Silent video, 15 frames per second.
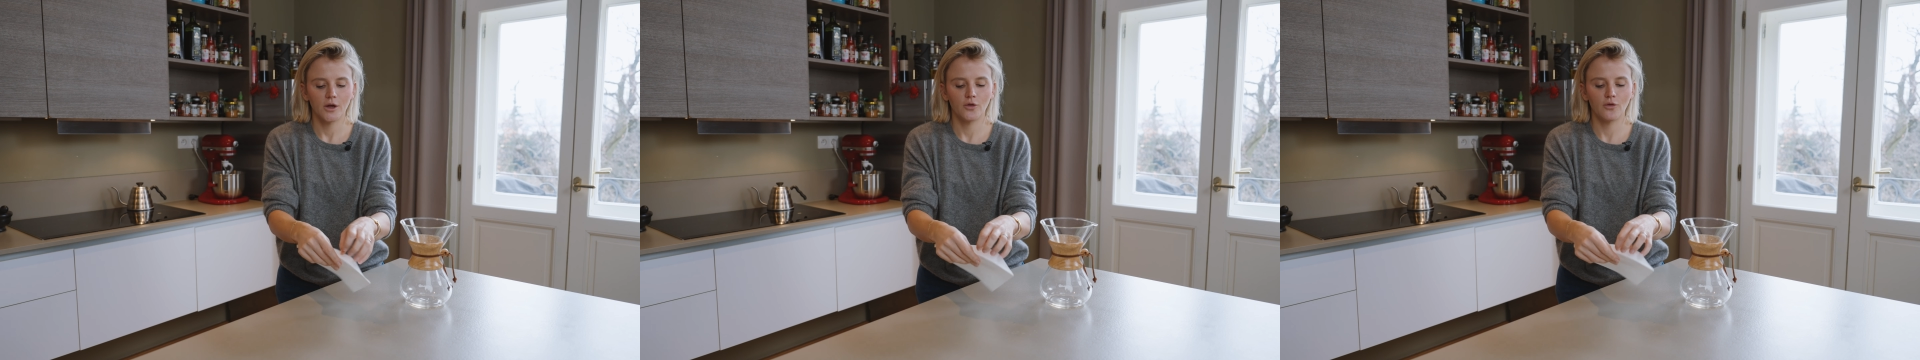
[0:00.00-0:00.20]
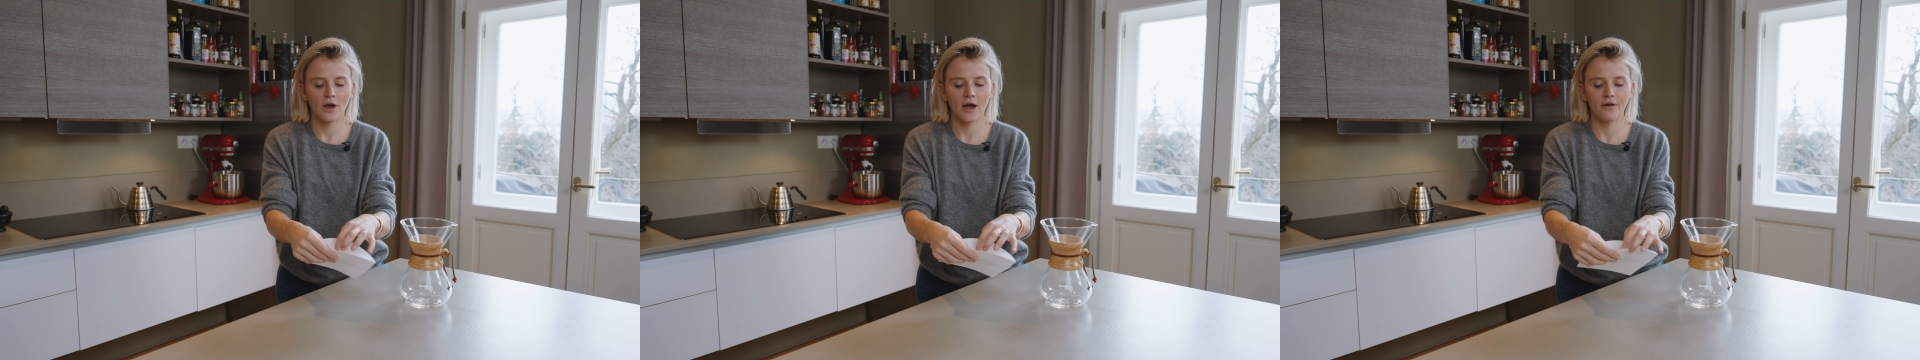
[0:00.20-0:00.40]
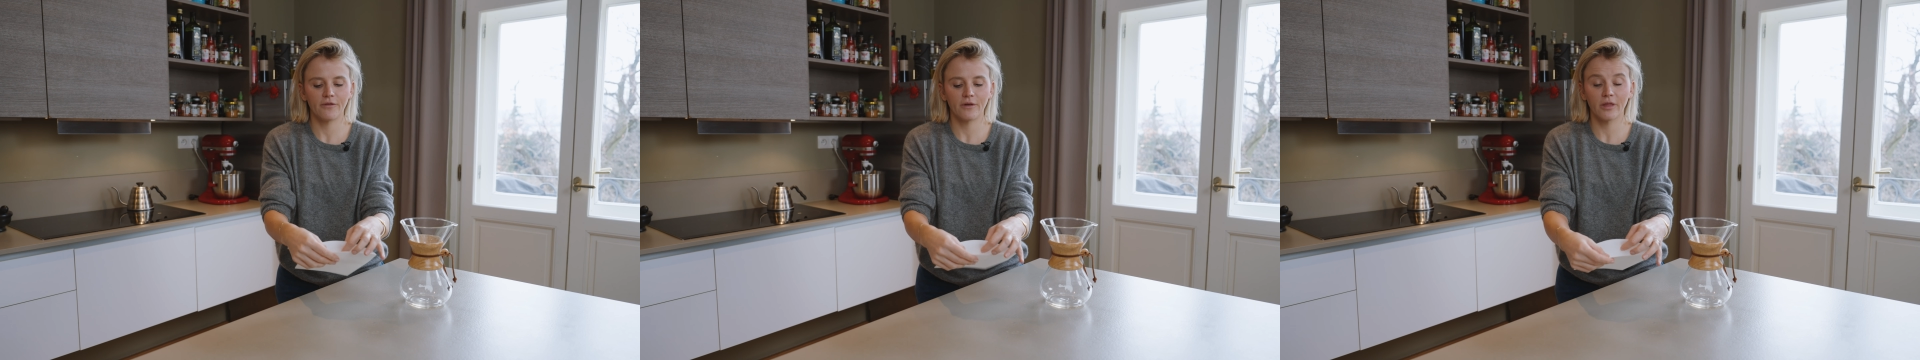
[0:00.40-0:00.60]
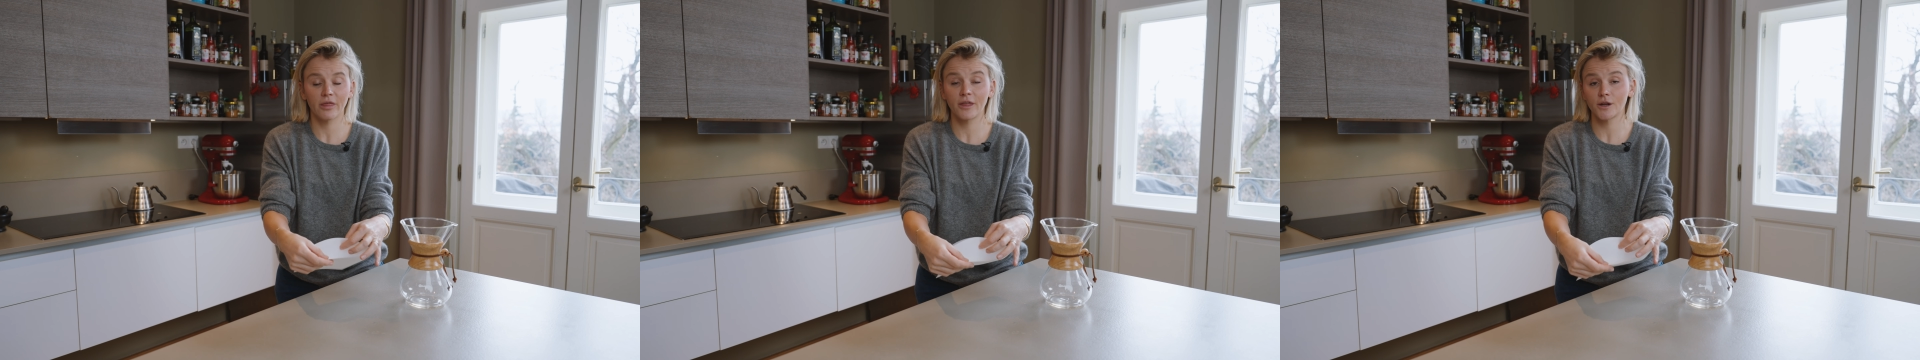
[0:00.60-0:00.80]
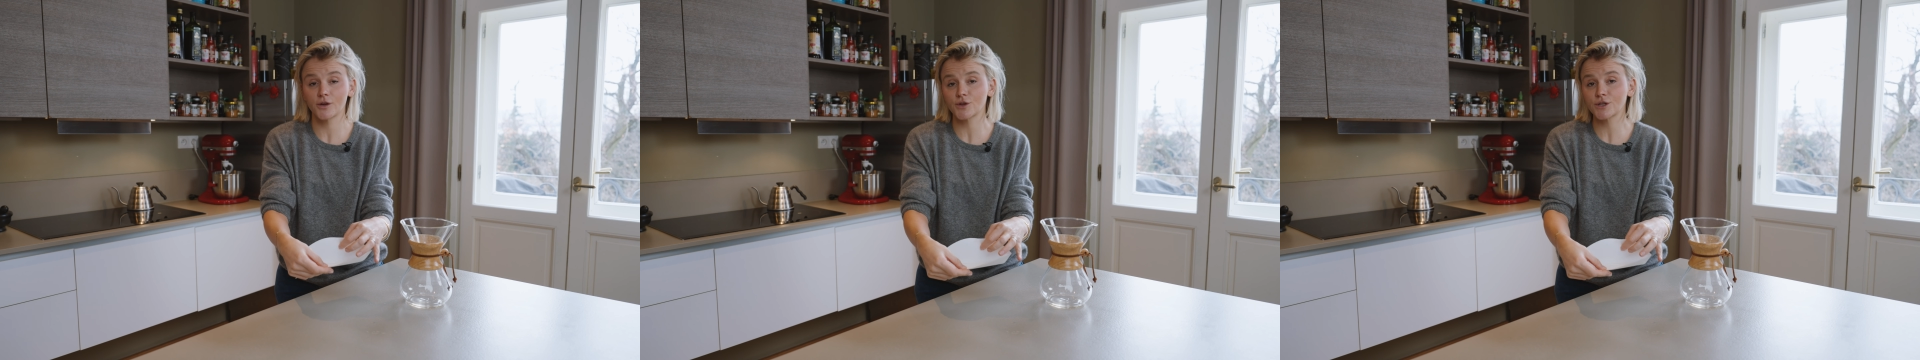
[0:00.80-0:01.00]
you have a
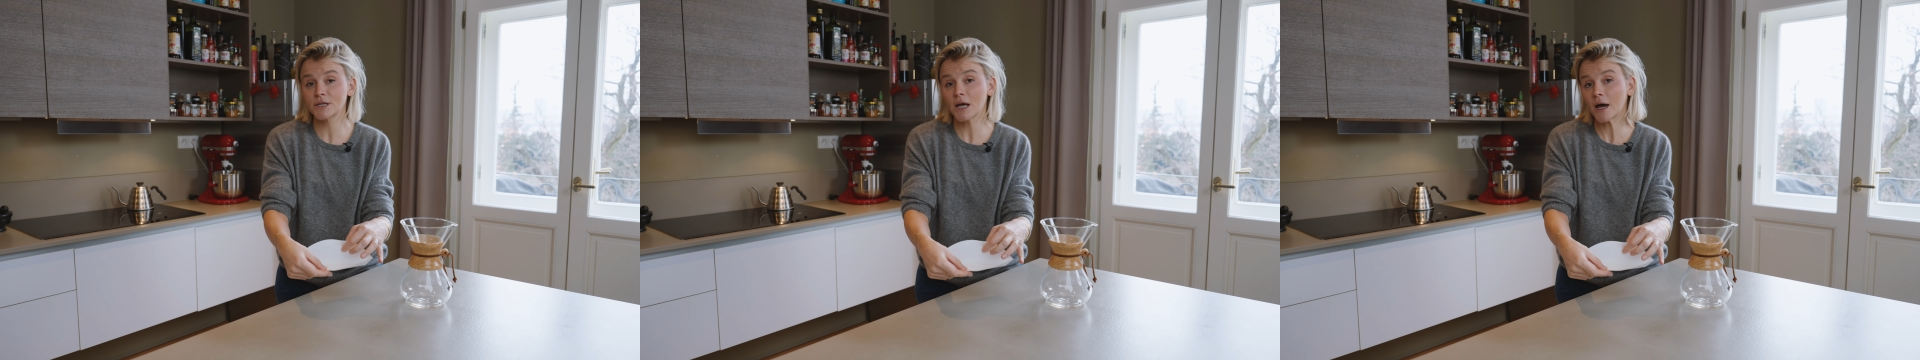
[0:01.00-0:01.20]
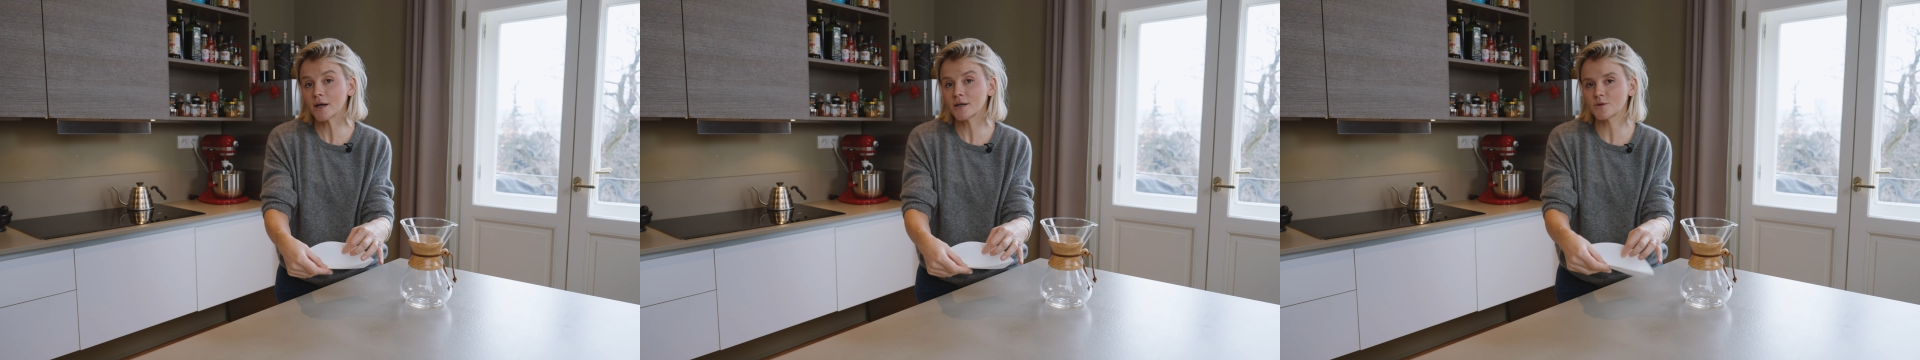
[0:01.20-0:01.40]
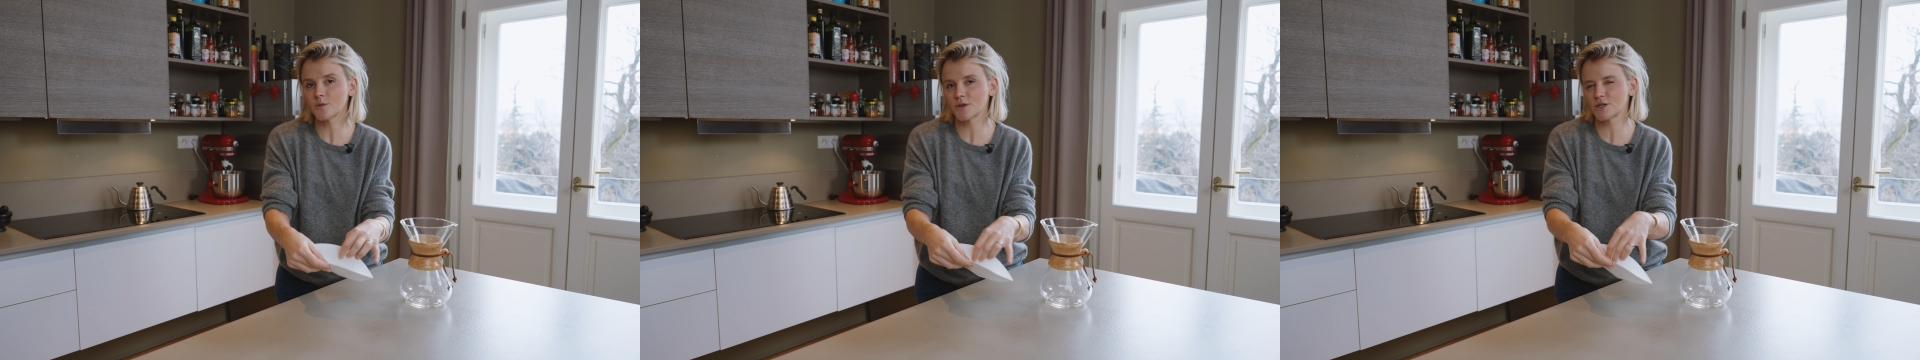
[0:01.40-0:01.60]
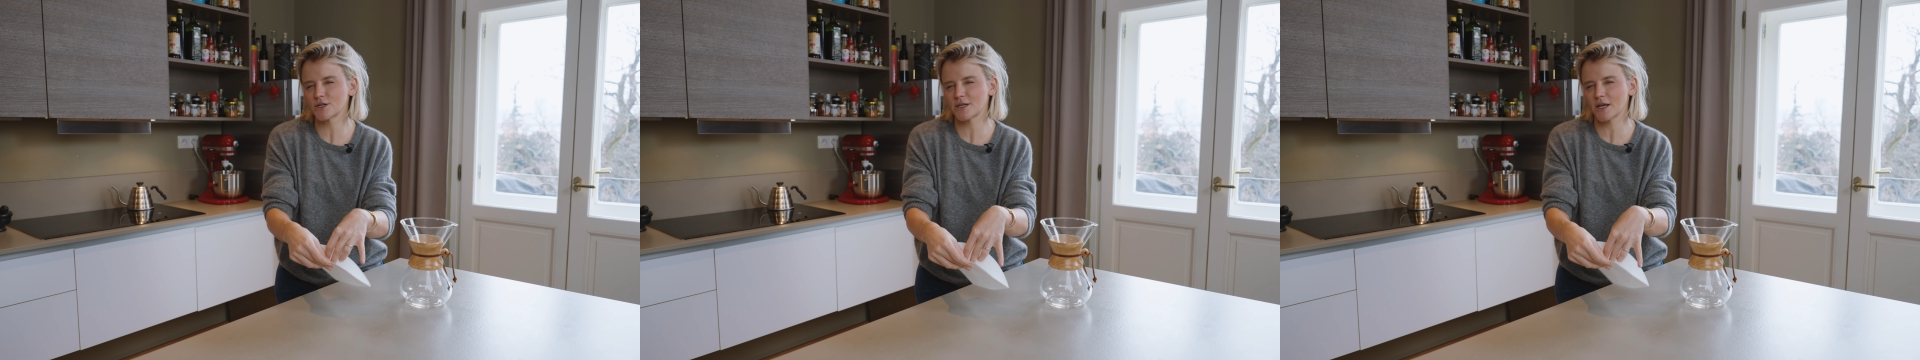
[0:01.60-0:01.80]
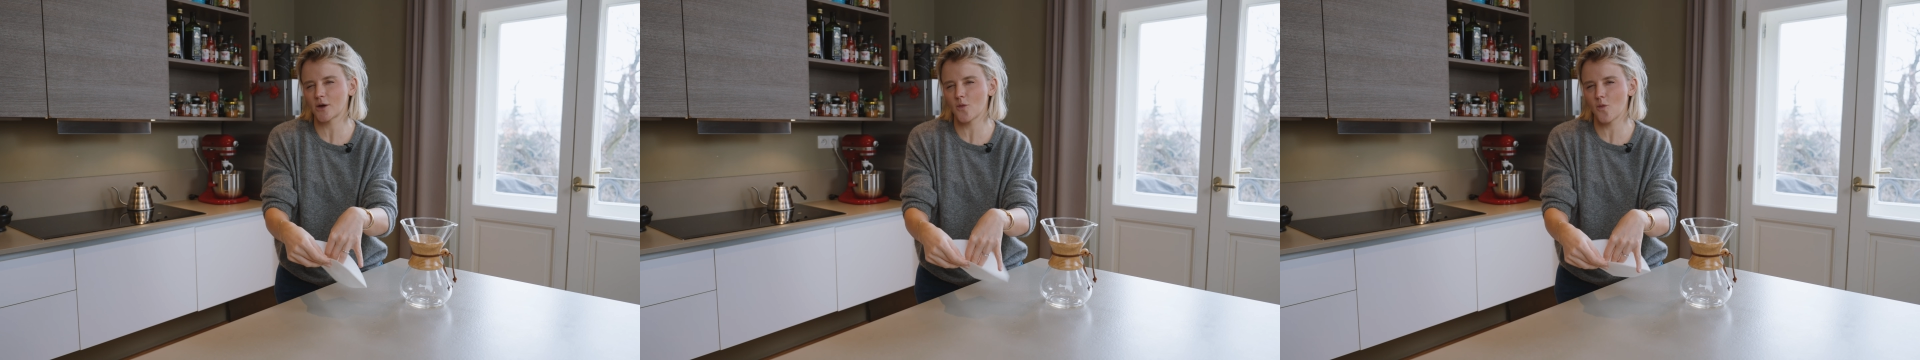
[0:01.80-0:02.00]
thinner side with
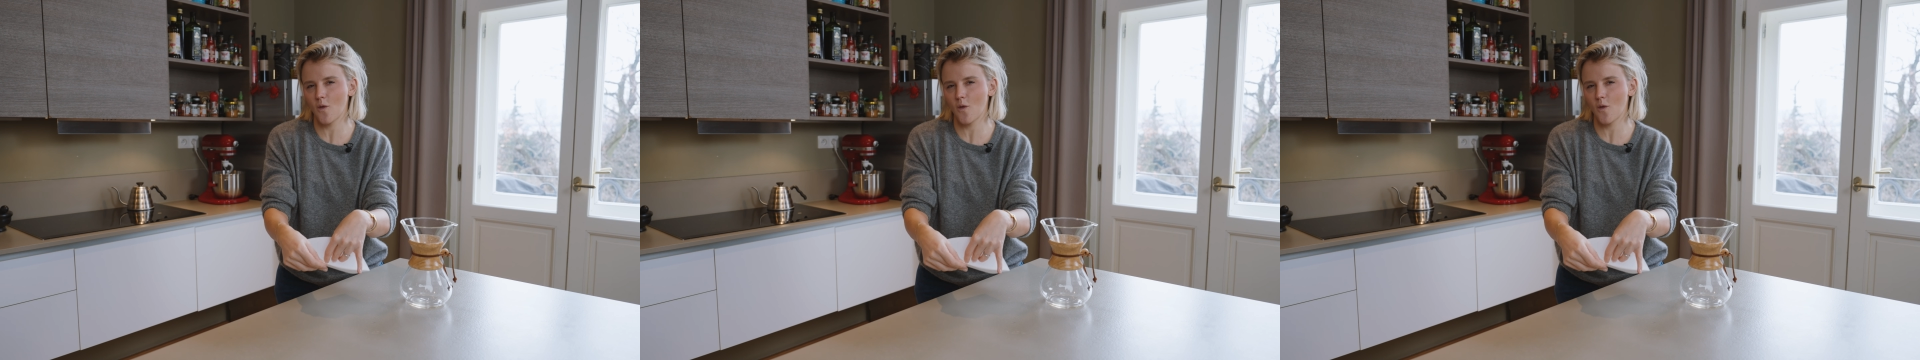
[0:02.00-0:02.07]
just like